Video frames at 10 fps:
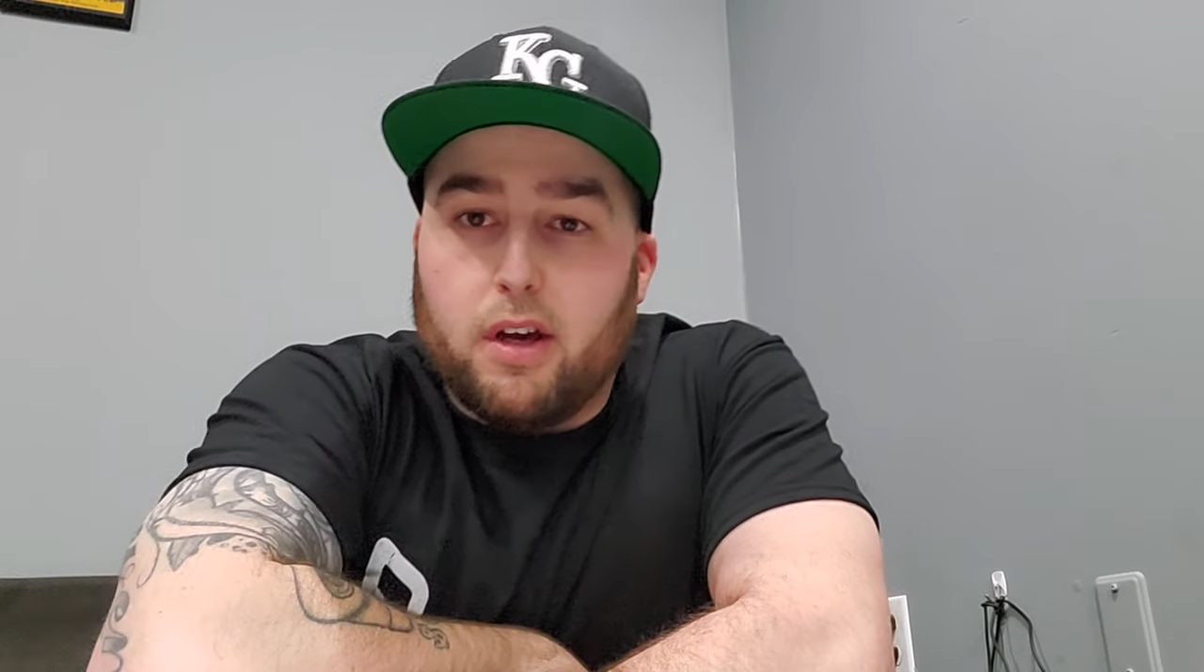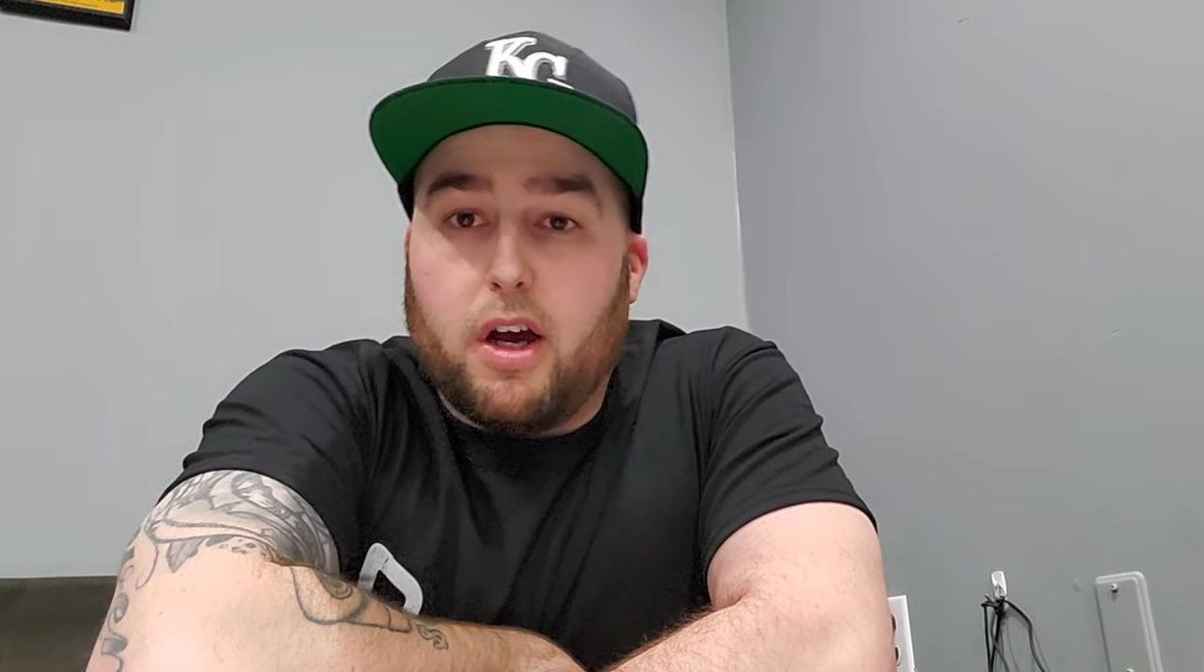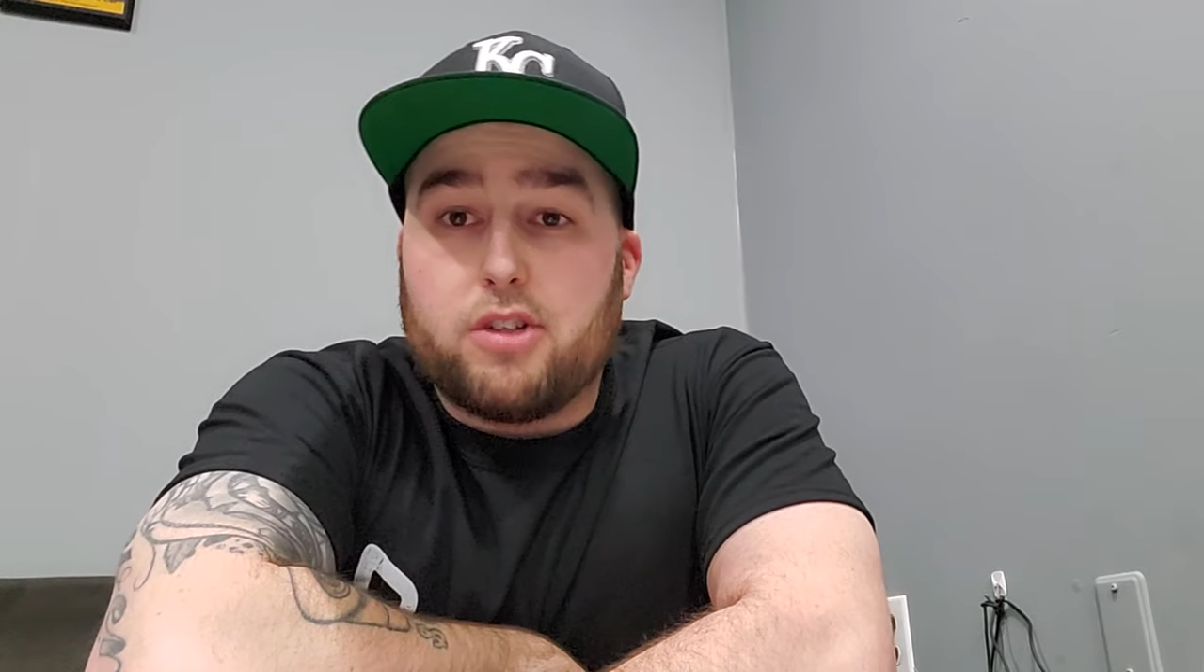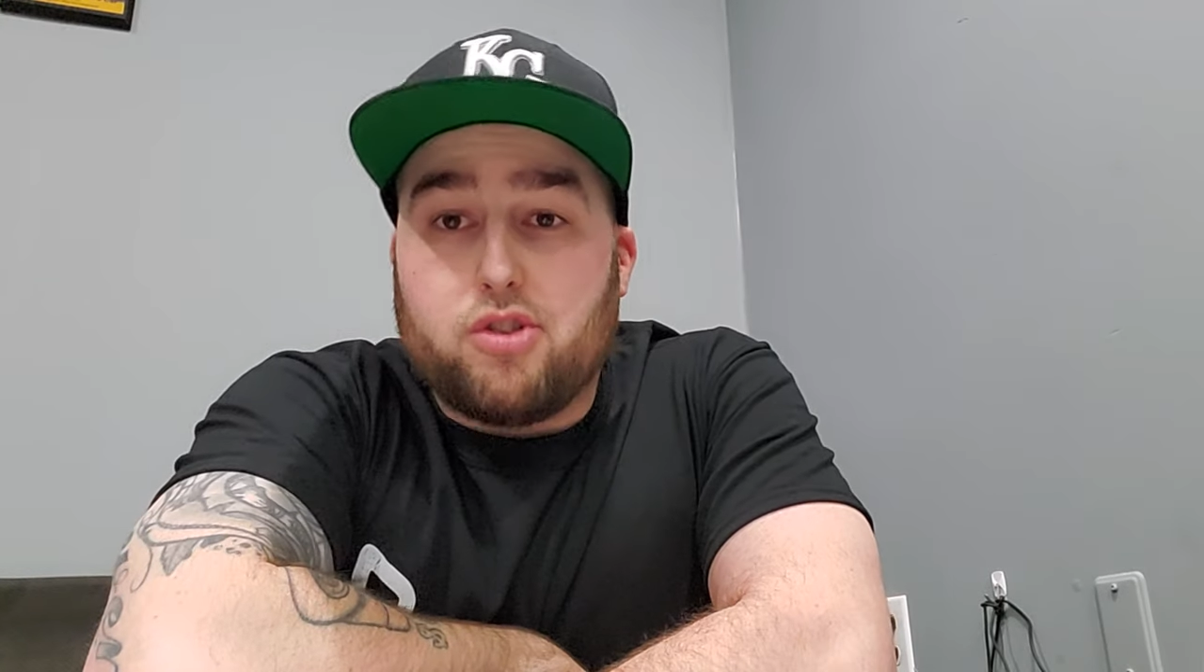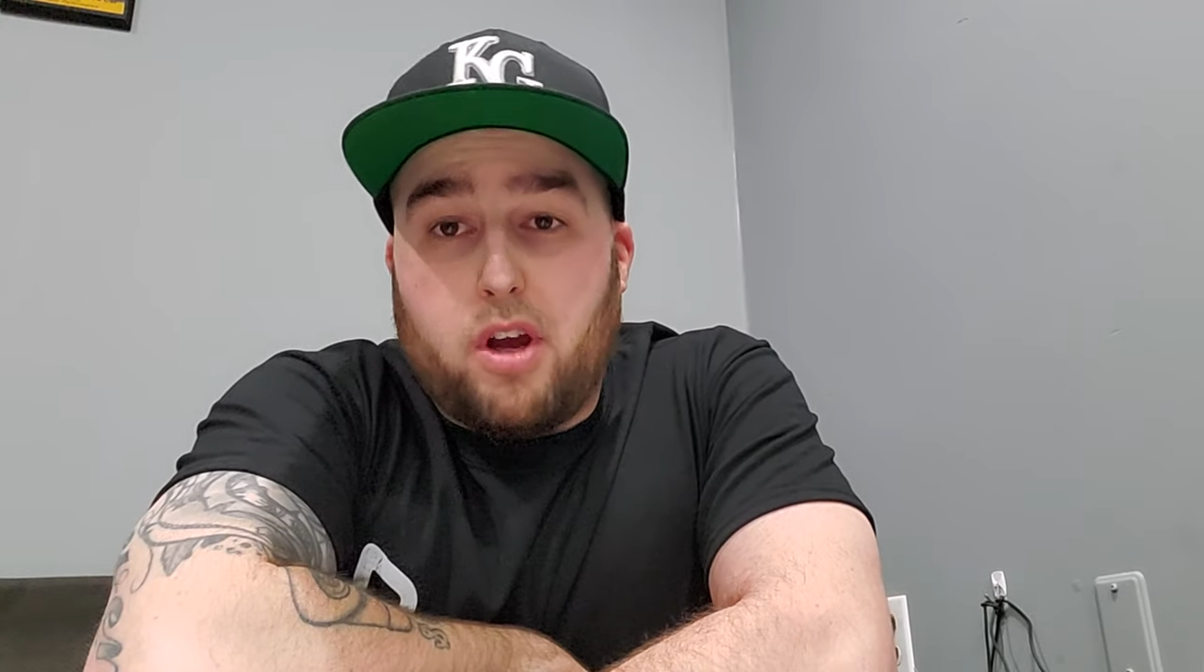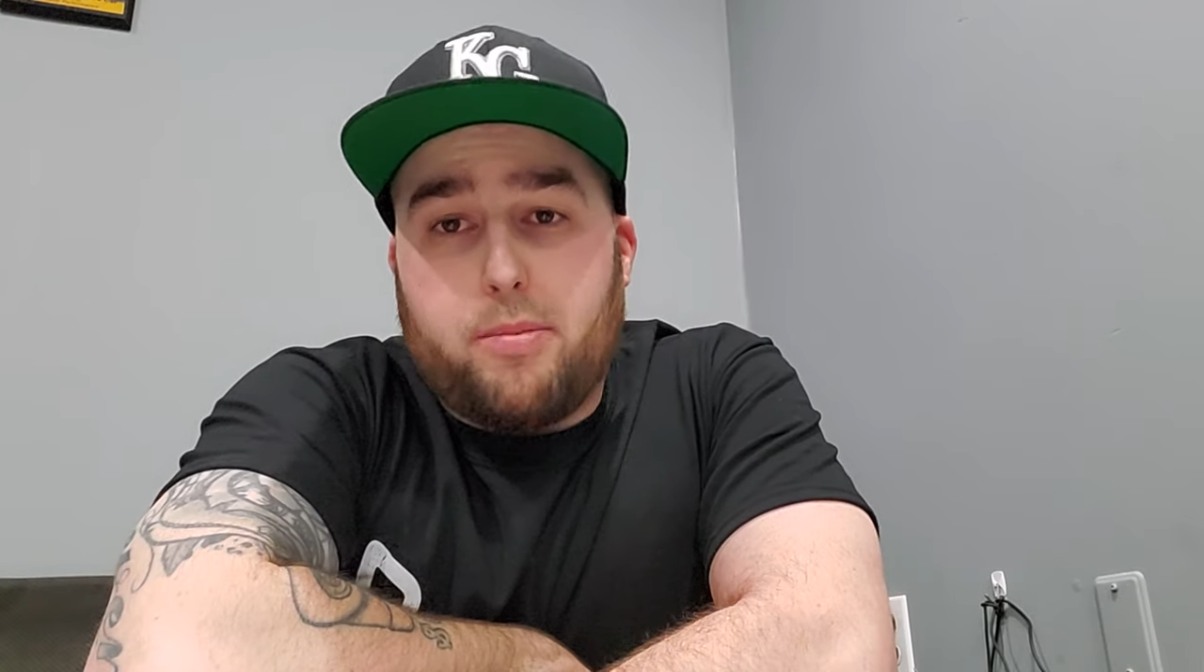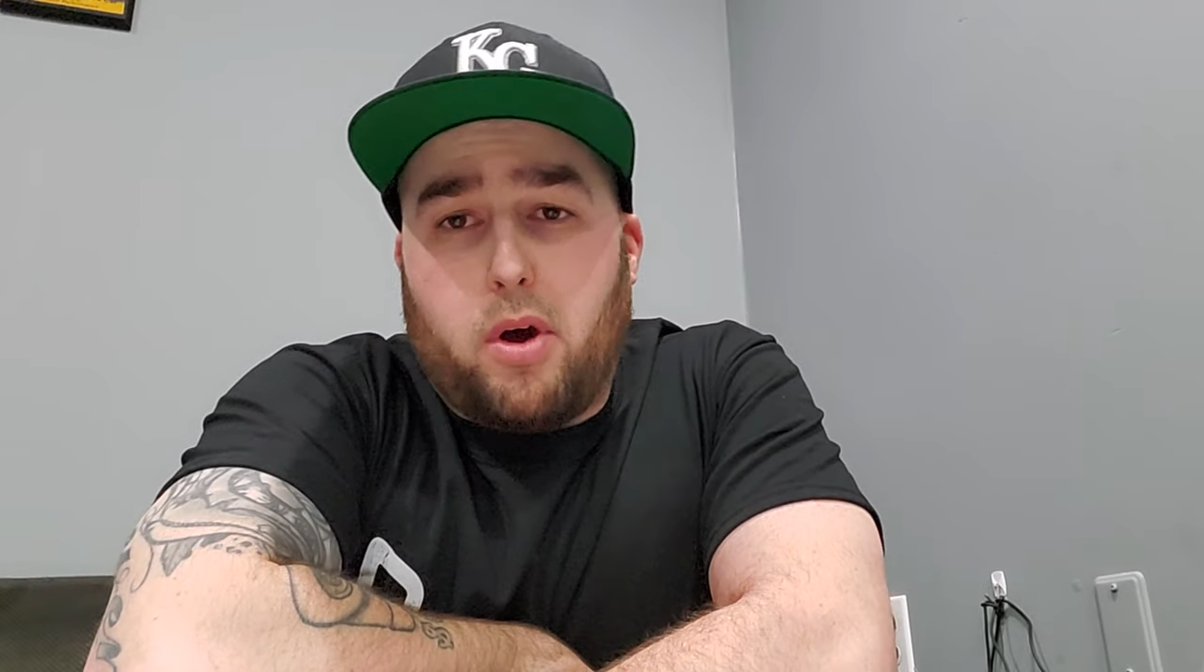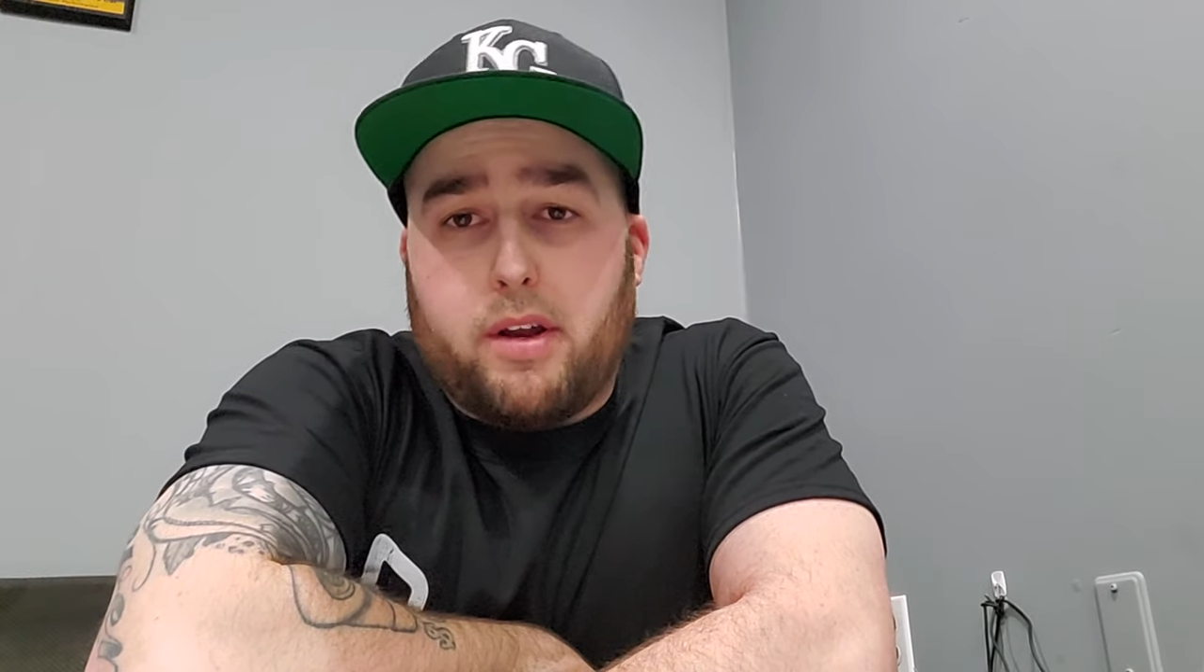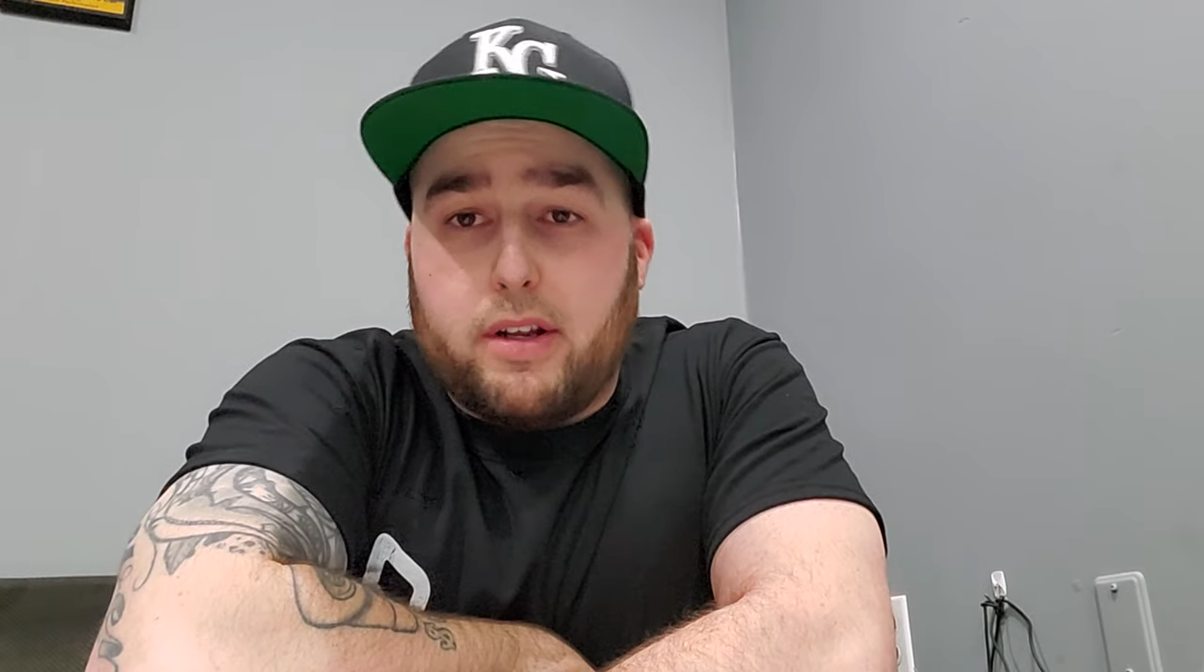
Uh, tripod.